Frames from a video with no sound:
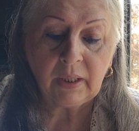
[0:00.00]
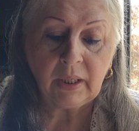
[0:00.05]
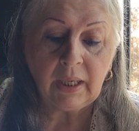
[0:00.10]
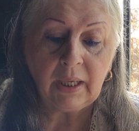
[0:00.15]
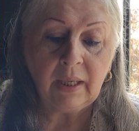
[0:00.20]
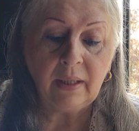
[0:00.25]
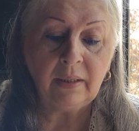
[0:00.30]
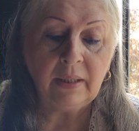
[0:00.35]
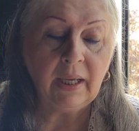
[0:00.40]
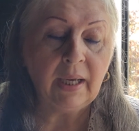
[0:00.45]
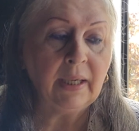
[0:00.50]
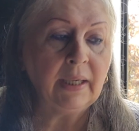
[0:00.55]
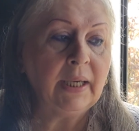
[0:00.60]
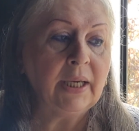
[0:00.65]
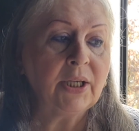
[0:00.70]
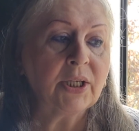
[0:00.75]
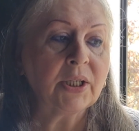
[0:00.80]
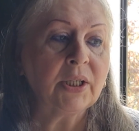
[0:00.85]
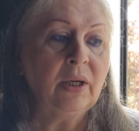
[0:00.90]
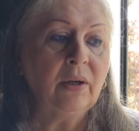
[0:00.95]
And that
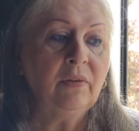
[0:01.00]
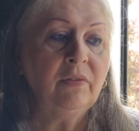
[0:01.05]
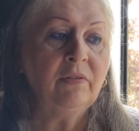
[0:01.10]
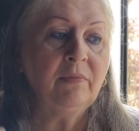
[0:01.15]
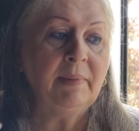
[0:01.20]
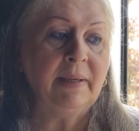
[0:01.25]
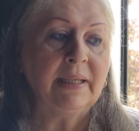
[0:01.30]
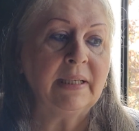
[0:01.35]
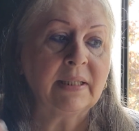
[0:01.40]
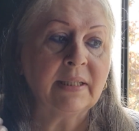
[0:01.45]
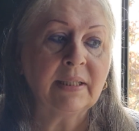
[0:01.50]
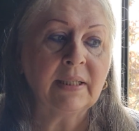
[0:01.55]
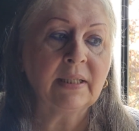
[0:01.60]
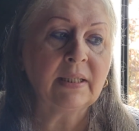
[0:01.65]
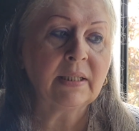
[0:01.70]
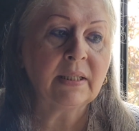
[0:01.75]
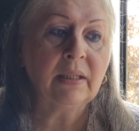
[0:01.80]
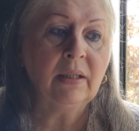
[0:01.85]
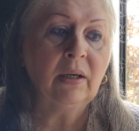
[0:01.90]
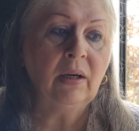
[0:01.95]
each loaf makes
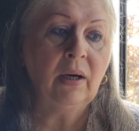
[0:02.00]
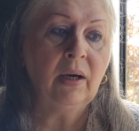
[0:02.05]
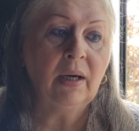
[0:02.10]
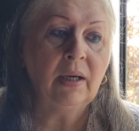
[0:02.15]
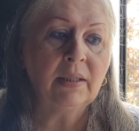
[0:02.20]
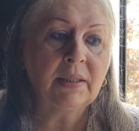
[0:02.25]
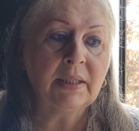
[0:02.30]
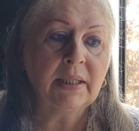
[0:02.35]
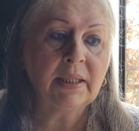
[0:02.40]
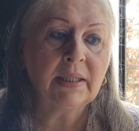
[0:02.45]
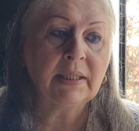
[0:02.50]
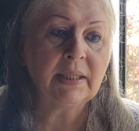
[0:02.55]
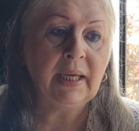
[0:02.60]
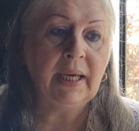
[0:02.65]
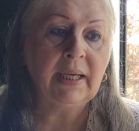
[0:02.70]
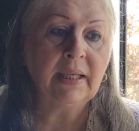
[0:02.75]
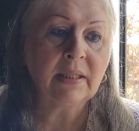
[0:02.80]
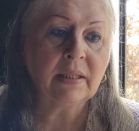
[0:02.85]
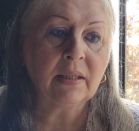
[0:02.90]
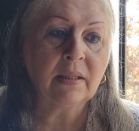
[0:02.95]
6
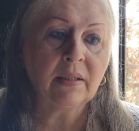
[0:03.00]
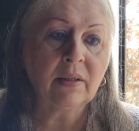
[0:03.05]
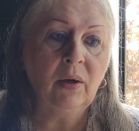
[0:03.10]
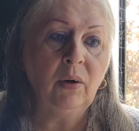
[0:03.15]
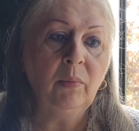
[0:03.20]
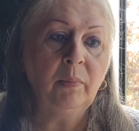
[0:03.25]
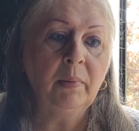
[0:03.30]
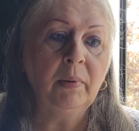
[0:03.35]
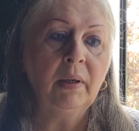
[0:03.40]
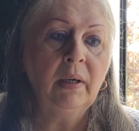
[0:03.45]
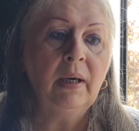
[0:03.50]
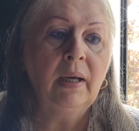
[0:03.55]
cakes of soap.